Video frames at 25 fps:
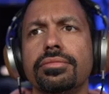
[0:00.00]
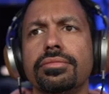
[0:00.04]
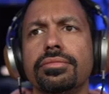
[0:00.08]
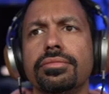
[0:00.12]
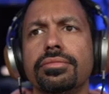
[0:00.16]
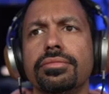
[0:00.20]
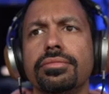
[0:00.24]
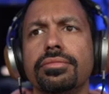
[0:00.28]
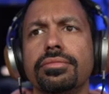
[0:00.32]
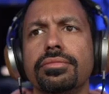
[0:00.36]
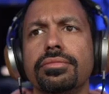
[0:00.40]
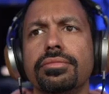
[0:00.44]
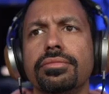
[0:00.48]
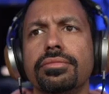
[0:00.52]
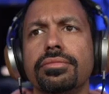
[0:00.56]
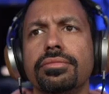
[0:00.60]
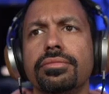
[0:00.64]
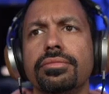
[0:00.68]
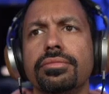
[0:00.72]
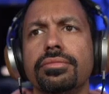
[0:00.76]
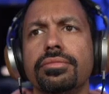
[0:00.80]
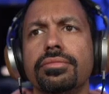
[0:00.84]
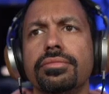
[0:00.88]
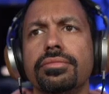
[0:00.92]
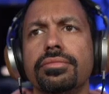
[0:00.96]

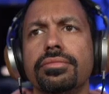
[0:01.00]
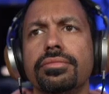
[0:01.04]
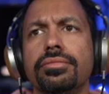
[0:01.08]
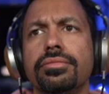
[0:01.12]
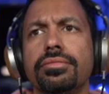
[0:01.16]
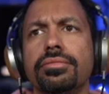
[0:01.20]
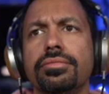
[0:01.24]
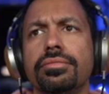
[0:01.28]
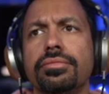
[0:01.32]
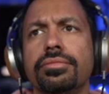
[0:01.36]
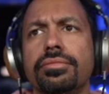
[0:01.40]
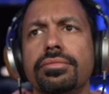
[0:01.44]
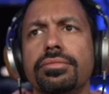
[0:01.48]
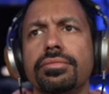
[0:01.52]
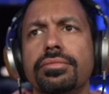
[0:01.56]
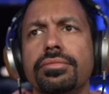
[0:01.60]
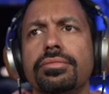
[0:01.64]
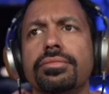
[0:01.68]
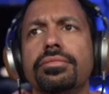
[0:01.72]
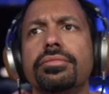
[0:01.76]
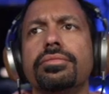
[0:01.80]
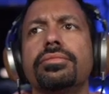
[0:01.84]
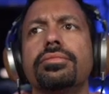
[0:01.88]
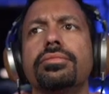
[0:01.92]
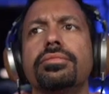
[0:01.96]

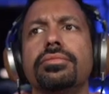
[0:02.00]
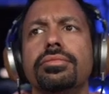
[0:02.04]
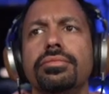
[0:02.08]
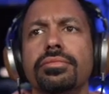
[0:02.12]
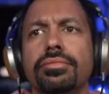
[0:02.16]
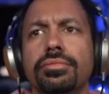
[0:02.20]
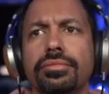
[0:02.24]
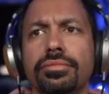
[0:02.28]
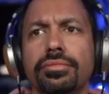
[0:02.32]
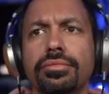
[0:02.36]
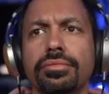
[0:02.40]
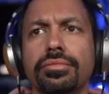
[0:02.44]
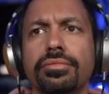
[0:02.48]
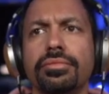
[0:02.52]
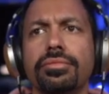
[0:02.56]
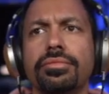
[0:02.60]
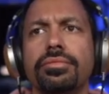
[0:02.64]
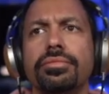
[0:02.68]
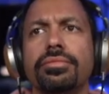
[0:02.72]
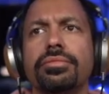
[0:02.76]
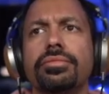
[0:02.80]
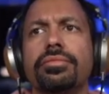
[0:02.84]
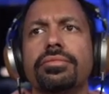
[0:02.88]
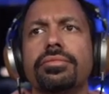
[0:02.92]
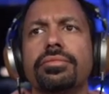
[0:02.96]

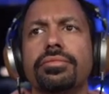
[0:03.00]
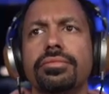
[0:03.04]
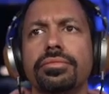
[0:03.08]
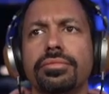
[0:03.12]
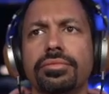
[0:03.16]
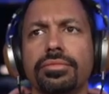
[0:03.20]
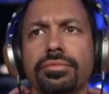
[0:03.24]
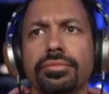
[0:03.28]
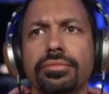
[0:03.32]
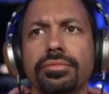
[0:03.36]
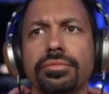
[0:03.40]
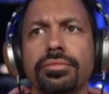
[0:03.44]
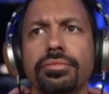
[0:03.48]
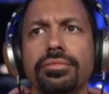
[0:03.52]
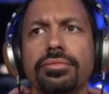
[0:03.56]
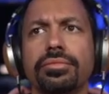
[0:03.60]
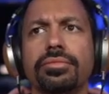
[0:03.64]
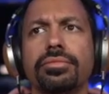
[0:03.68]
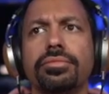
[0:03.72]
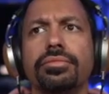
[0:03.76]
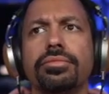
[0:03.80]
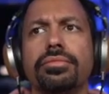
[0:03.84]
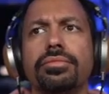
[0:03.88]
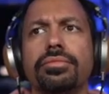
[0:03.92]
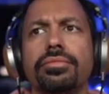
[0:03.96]

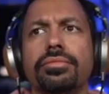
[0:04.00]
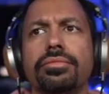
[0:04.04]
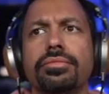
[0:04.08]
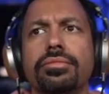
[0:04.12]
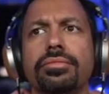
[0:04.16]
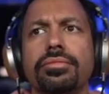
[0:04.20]
(not speaking)